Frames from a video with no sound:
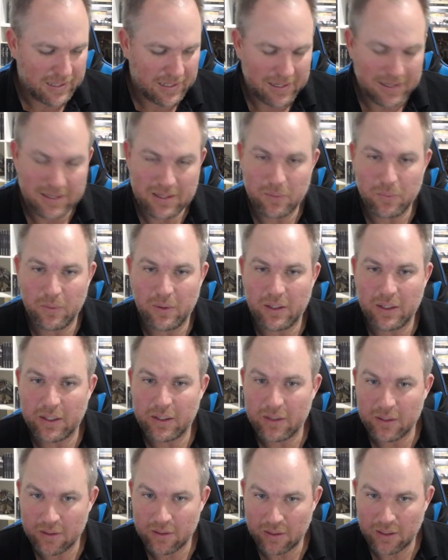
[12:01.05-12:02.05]

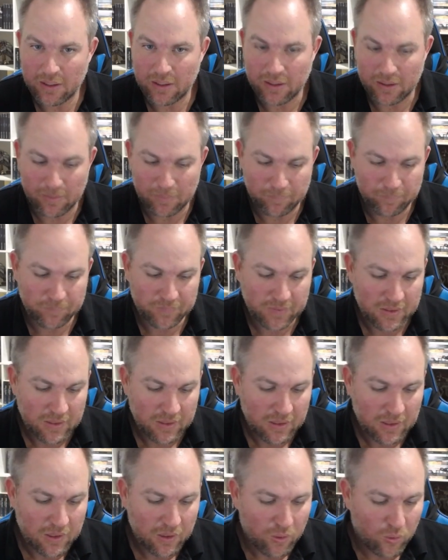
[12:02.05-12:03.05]
anyway,
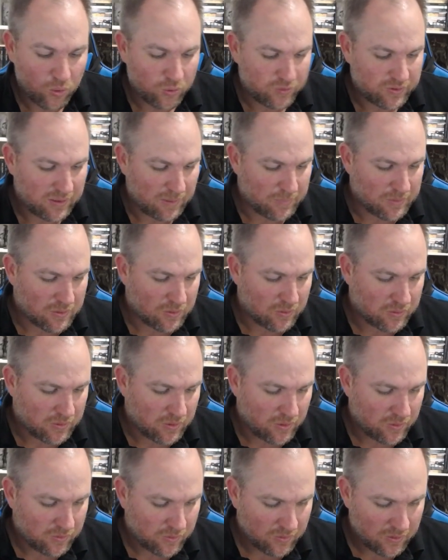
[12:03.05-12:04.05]
or something along
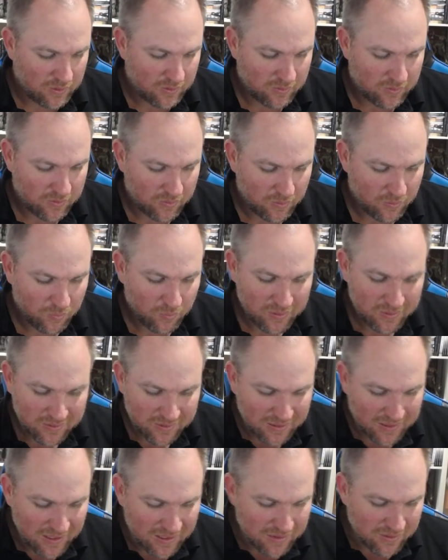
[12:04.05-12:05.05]
those lines. Once
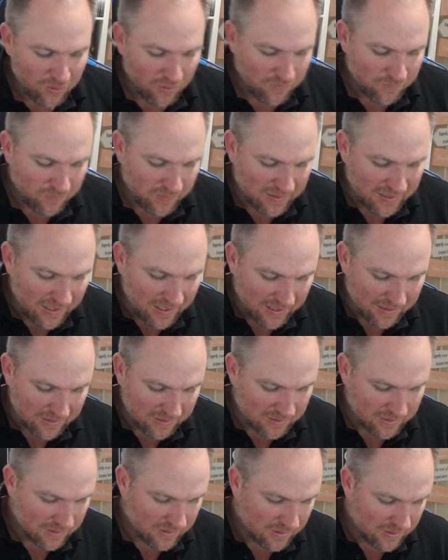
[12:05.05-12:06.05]
again, don't forget
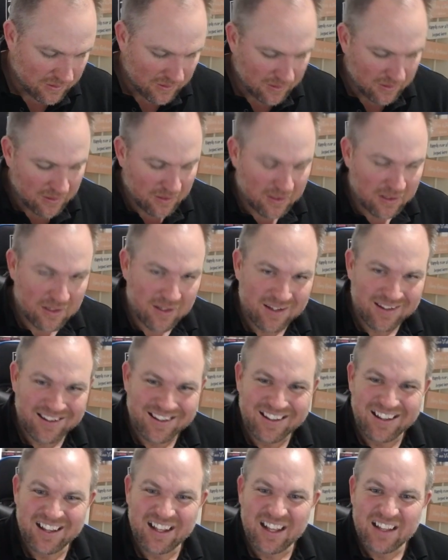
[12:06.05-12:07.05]

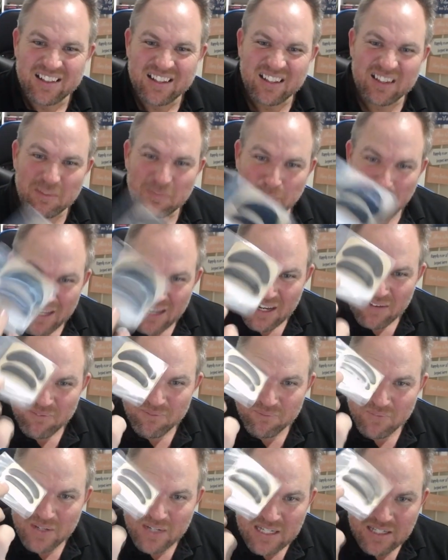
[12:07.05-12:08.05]
the spare
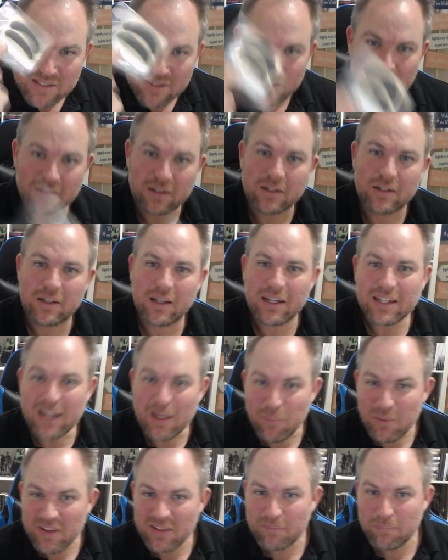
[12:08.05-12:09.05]
feet. They come
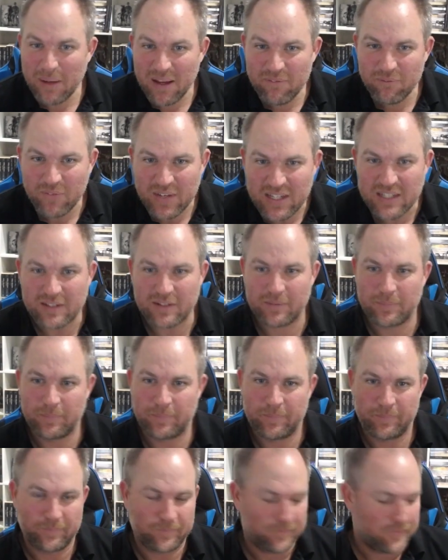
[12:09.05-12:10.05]
with spare feet.
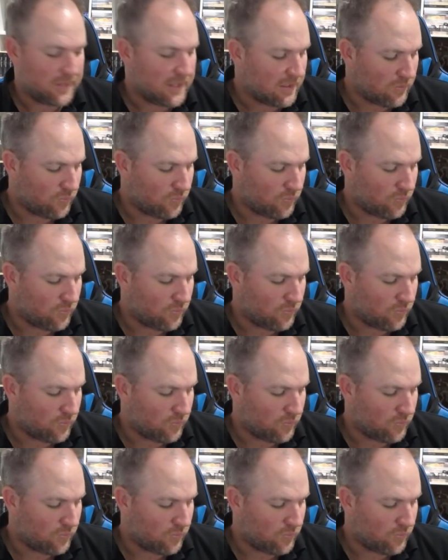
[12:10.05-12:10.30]
That's